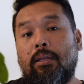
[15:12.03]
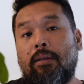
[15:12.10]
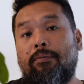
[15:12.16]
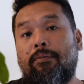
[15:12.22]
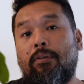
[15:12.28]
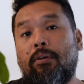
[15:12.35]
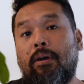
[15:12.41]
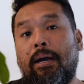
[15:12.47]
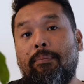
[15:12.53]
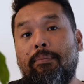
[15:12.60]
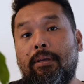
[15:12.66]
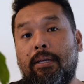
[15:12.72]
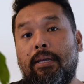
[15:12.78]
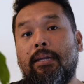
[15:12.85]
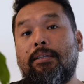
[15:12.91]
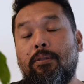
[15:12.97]
If you
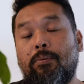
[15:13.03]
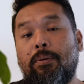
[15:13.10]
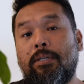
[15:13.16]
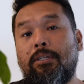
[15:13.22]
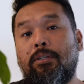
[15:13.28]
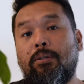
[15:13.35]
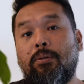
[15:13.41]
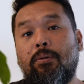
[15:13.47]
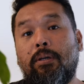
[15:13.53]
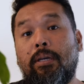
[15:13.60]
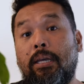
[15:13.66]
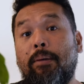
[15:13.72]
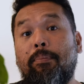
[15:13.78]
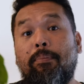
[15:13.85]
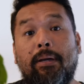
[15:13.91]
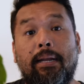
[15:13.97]
have kids with you,
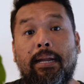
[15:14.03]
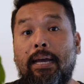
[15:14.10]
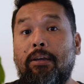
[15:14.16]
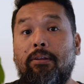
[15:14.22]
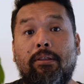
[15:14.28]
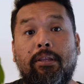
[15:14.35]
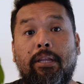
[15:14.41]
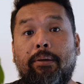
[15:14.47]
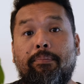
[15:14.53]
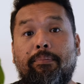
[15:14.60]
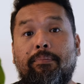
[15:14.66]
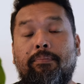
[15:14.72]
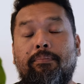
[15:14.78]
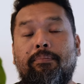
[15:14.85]
keep an eye on them.